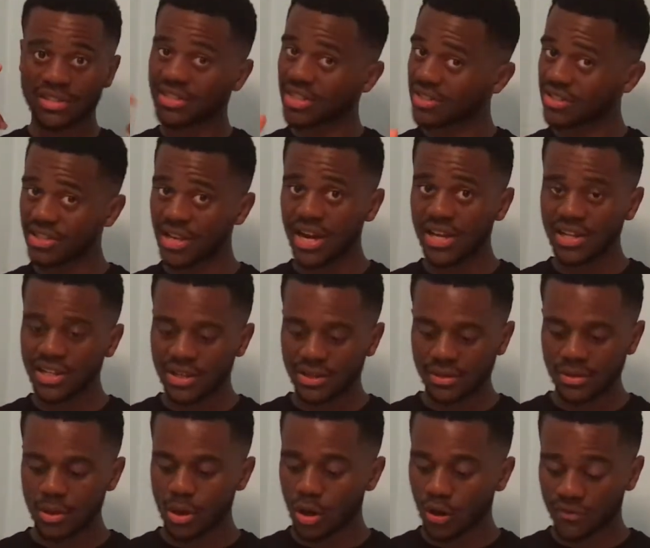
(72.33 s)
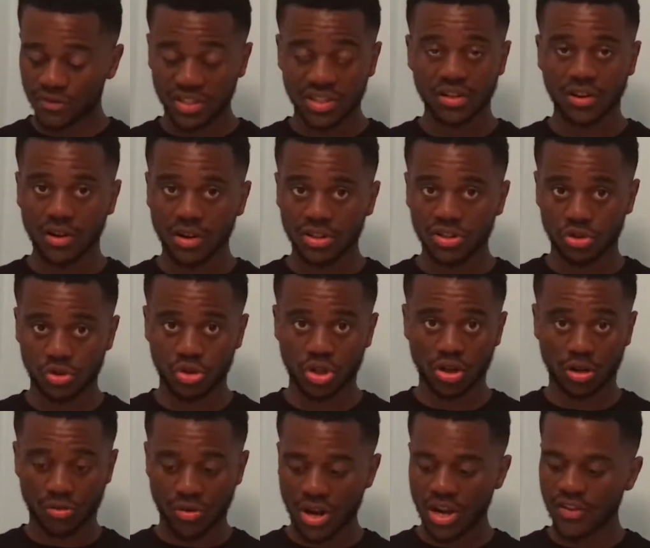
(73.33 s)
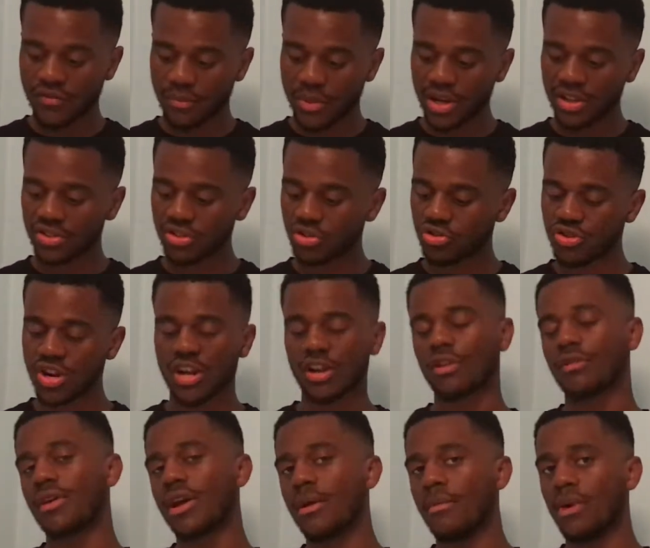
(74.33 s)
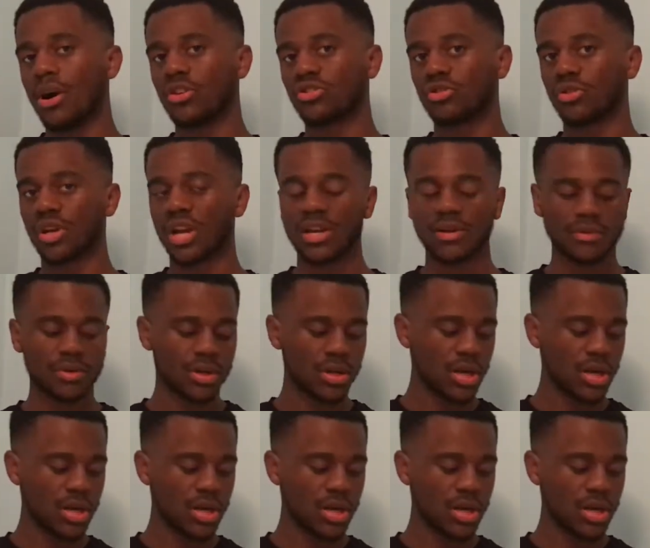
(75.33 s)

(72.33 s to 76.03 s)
That's the idea of this class, use our creative minds to try and create a mask, okay?